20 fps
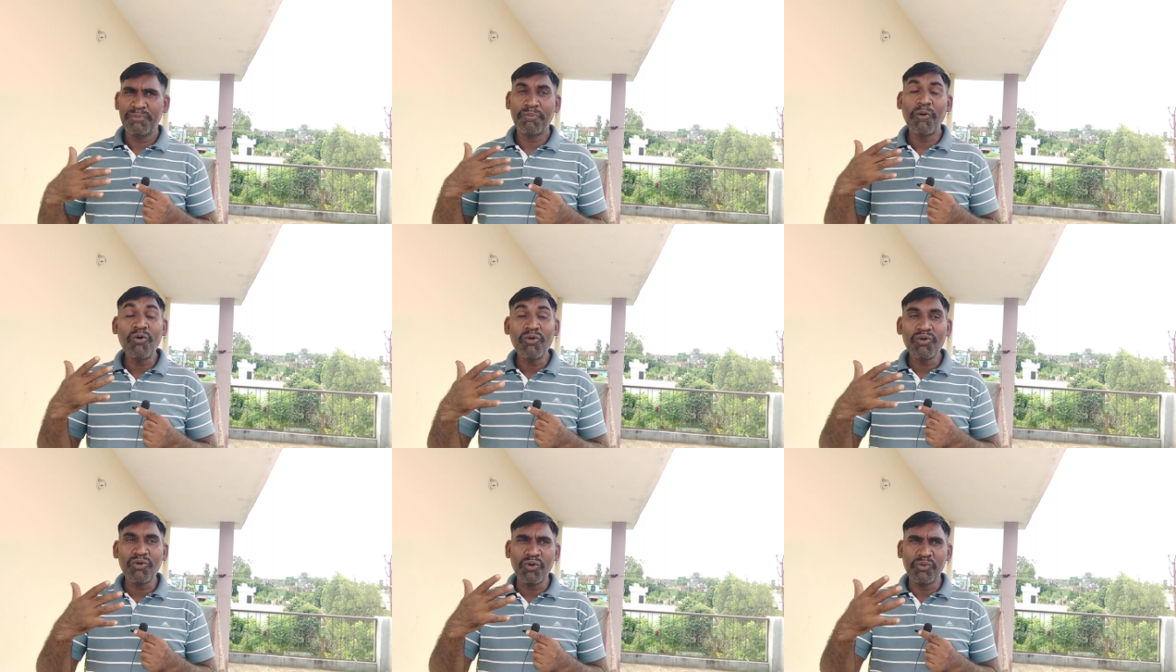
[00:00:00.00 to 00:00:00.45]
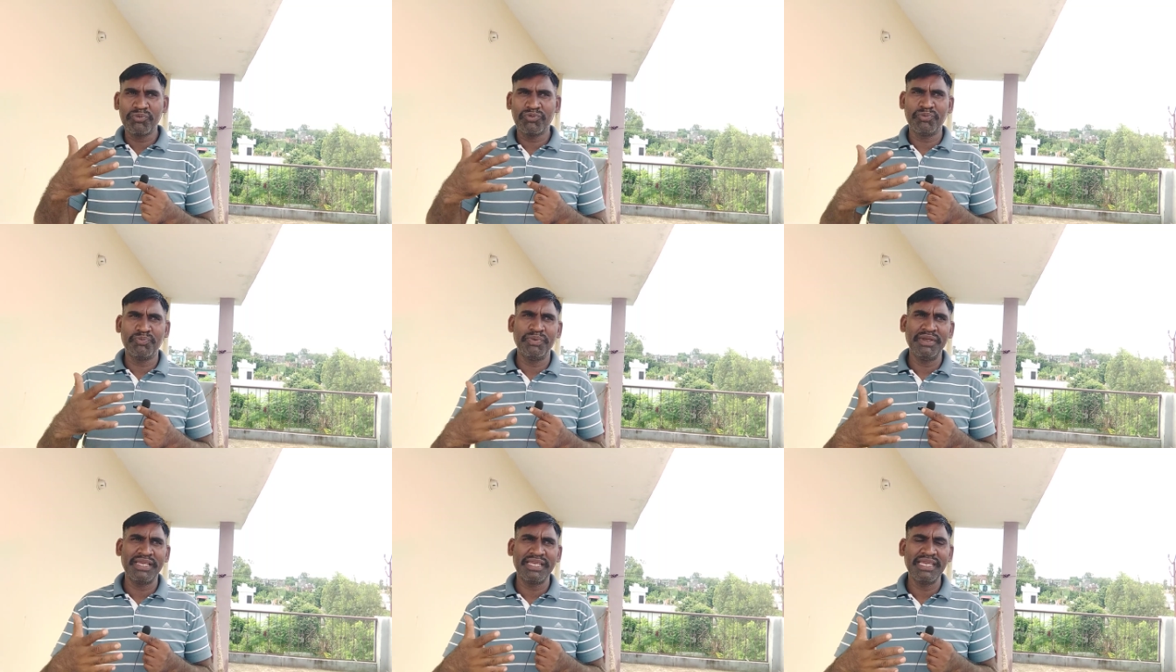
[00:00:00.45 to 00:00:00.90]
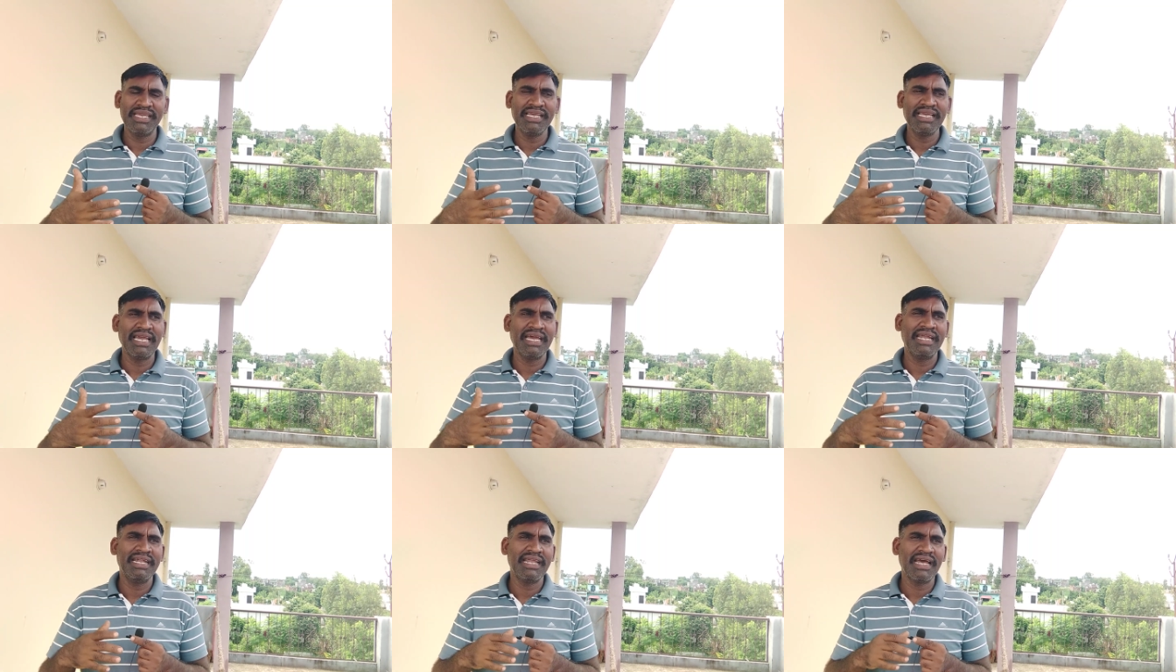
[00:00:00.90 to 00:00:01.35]
fond of
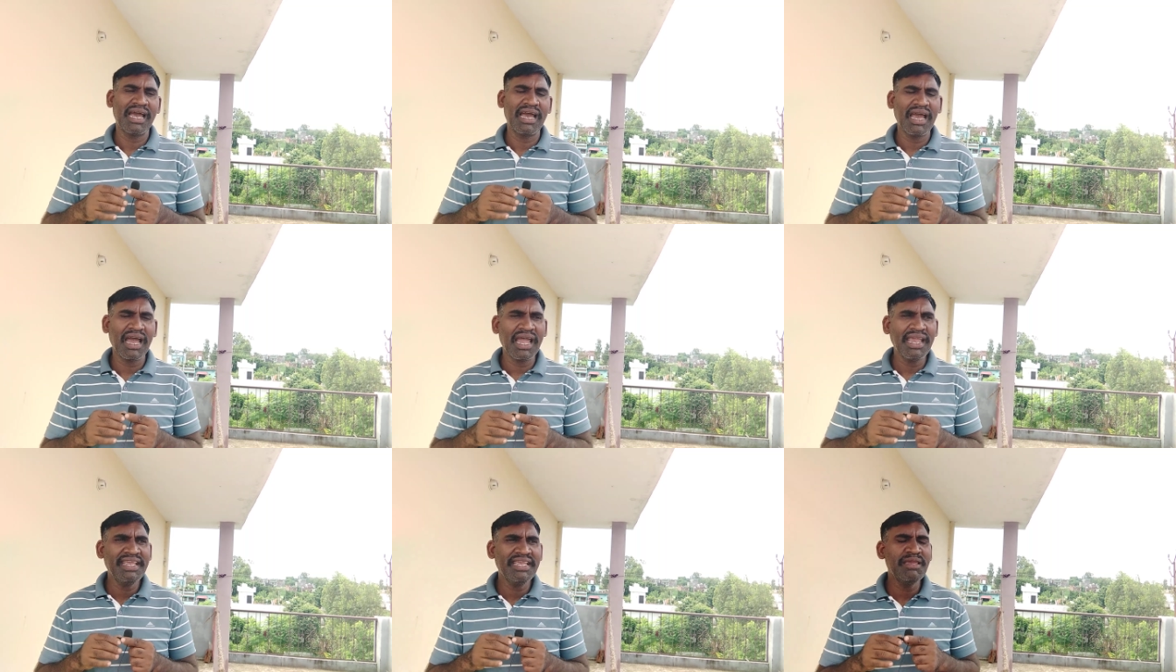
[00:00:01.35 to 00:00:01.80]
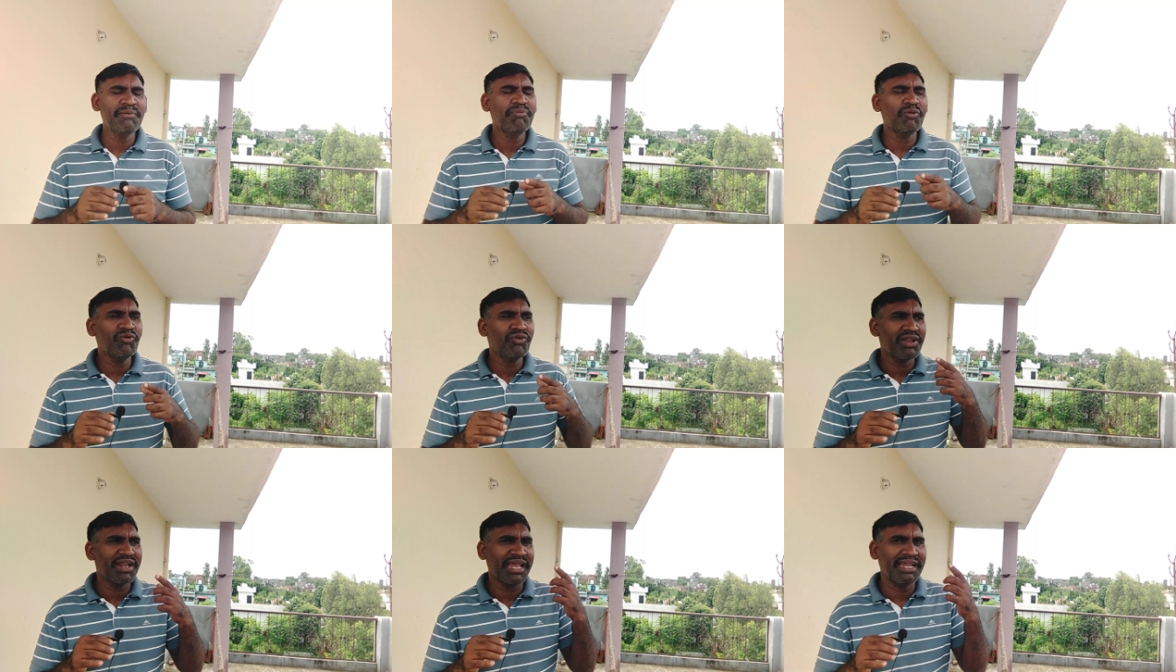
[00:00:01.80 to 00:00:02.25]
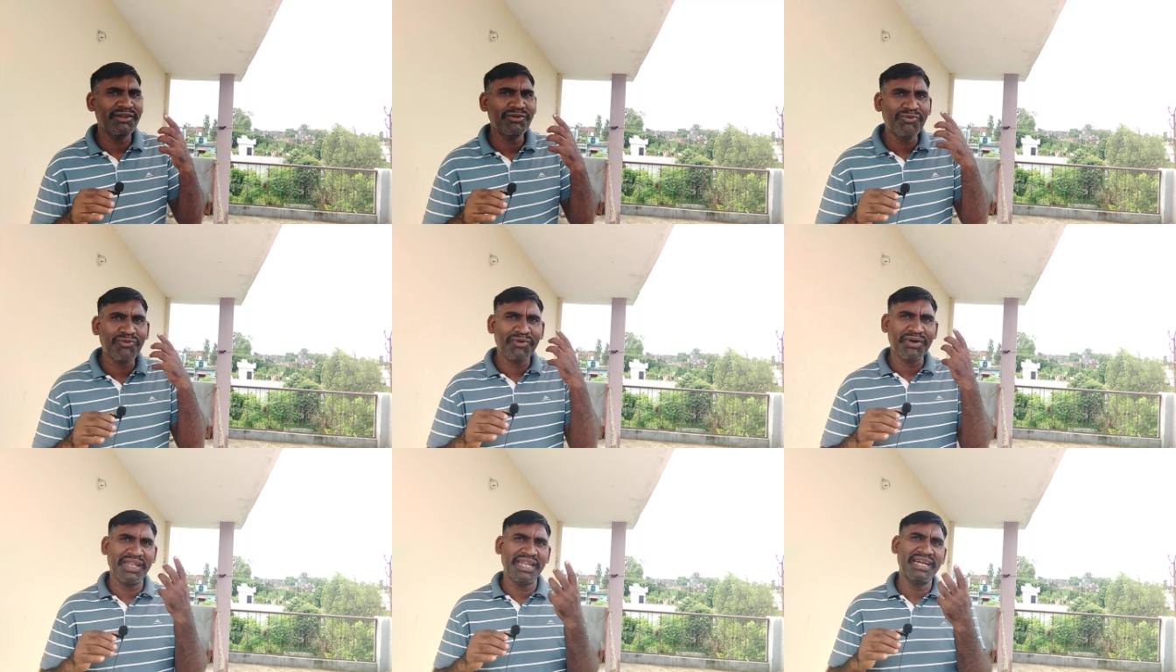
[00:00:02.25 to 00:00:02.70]
speaking and I keep on trying
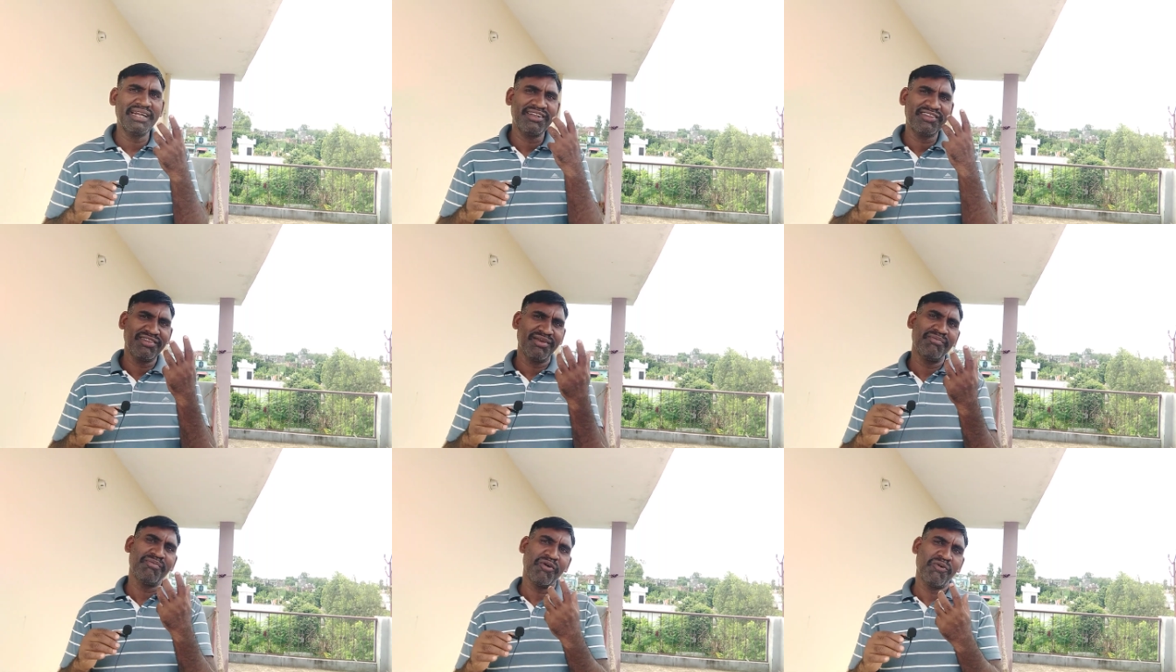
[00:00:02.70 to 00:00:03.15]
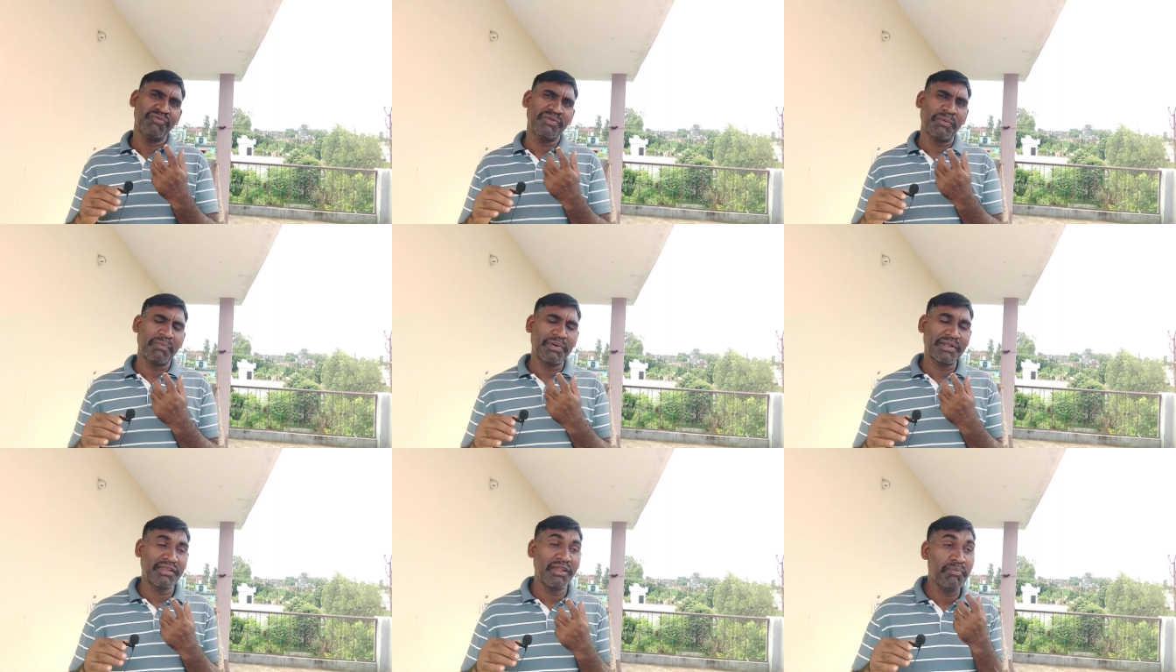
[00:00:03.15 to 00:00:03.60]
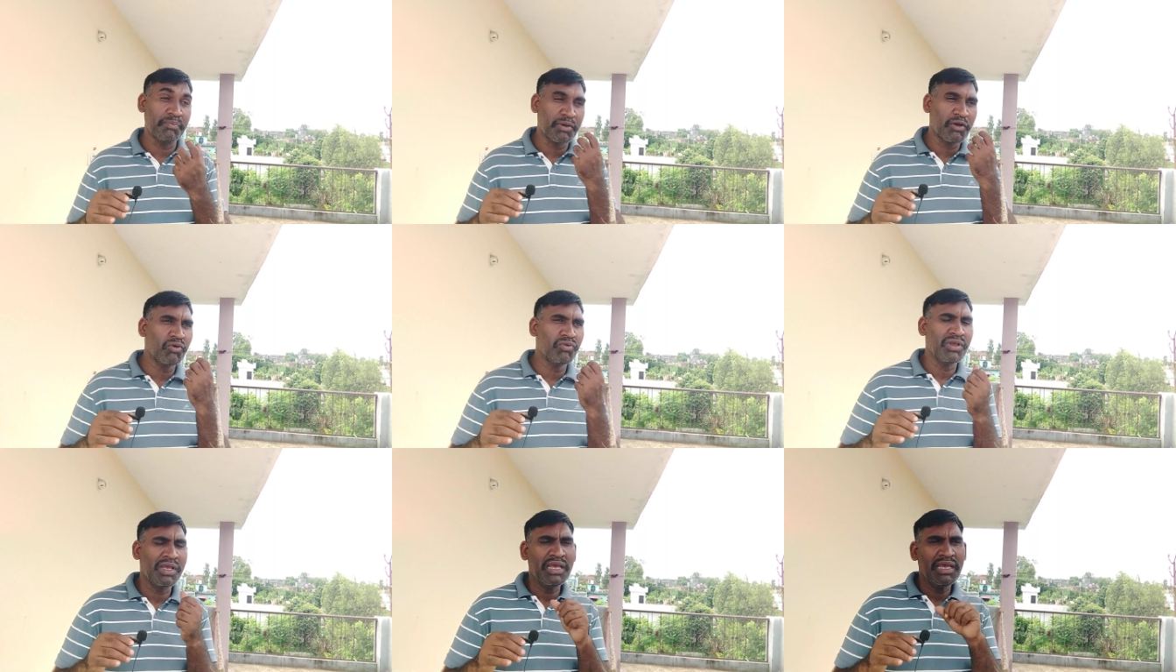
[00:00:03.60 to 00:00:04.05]
to connect some of the person
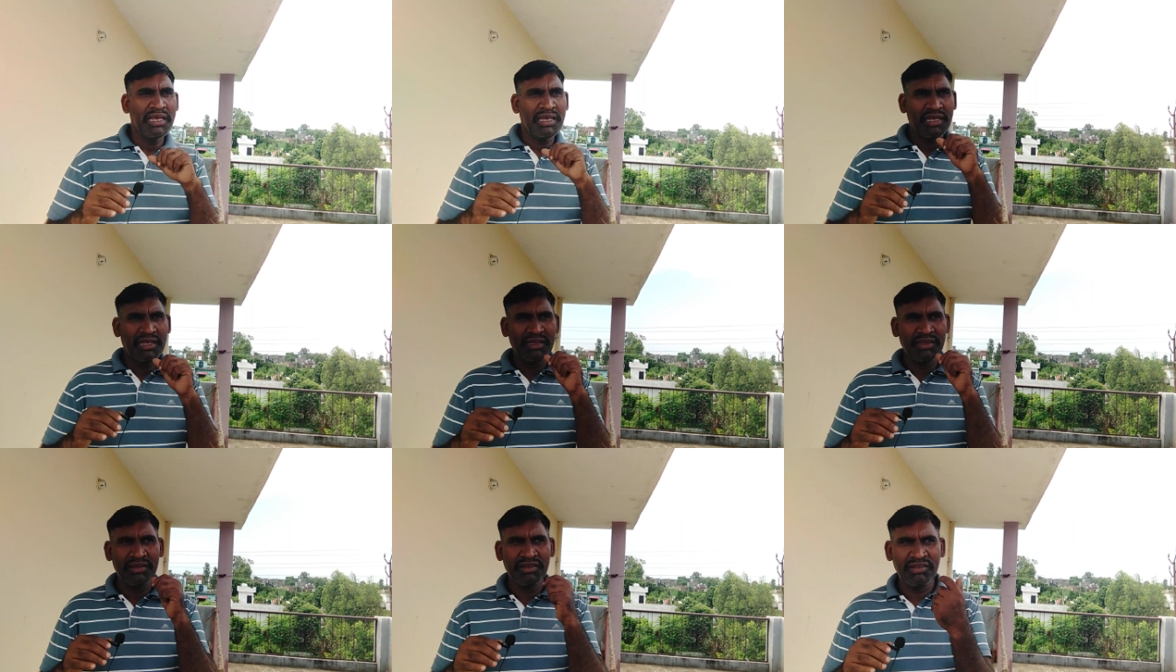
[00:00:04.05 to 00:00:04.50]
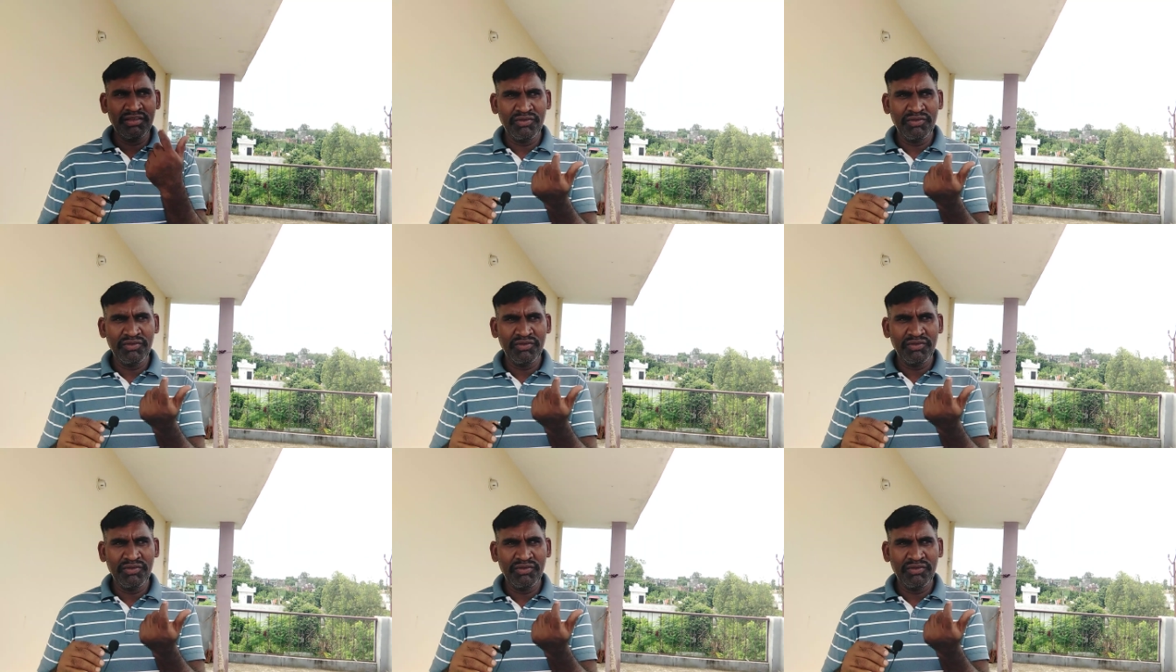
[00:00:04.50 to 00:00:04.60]
because uh,